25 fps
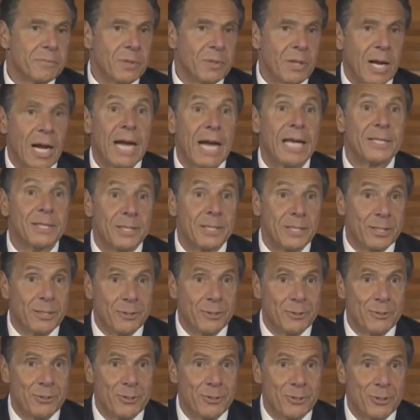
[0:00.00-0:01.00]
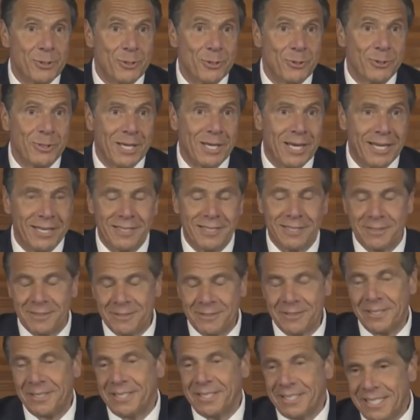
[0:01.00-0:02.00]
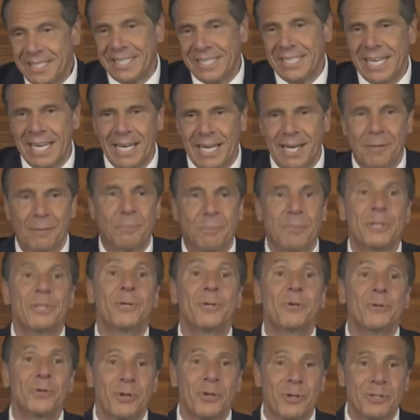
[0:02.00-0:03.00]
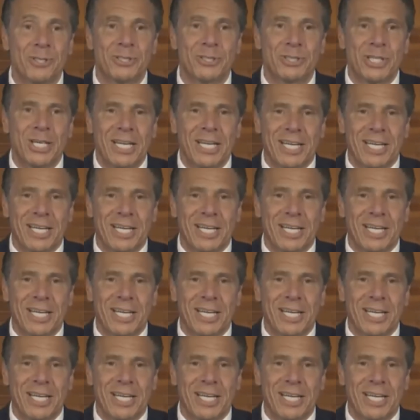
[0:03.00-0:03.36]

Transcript: I think you should do that. Yeah, but you go to jail.